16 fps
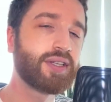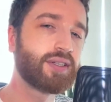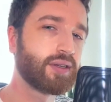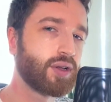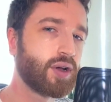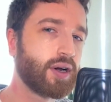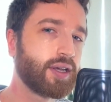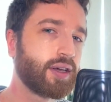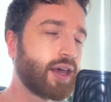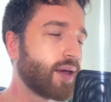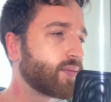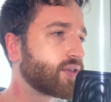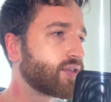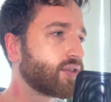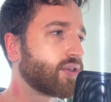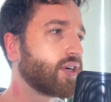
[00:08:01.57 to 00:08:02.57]
a lot in
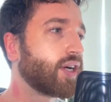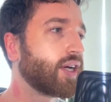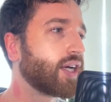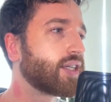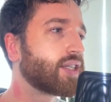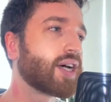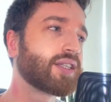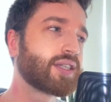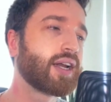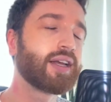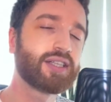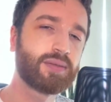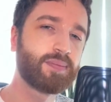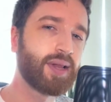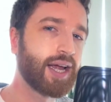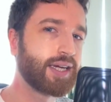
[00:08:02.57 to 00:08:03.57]
chemistry. It does get
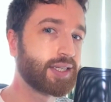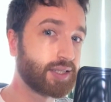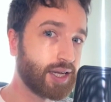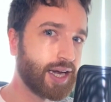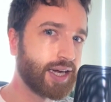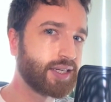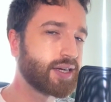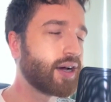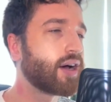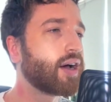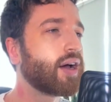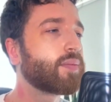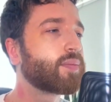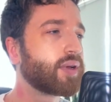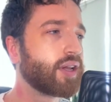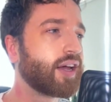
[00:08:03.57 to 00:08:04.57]
explained
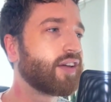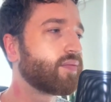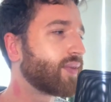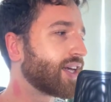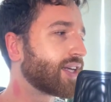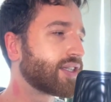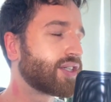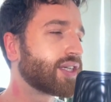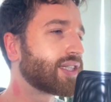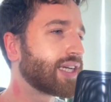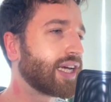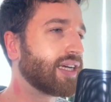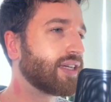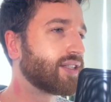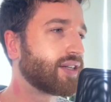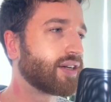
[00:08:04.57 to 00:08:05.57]
later. Believe me, it's just
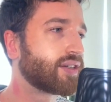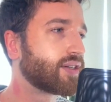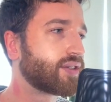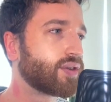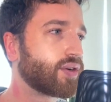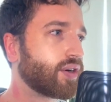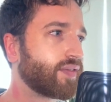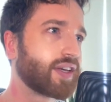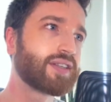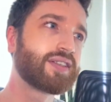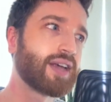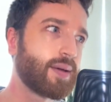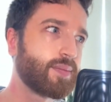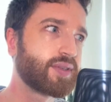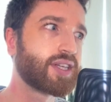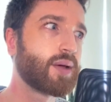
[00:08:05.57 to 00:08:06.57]
easier to sort of
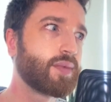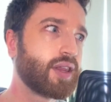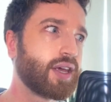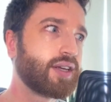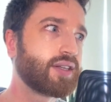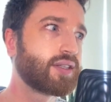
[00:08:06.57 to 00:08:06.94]
accept some of these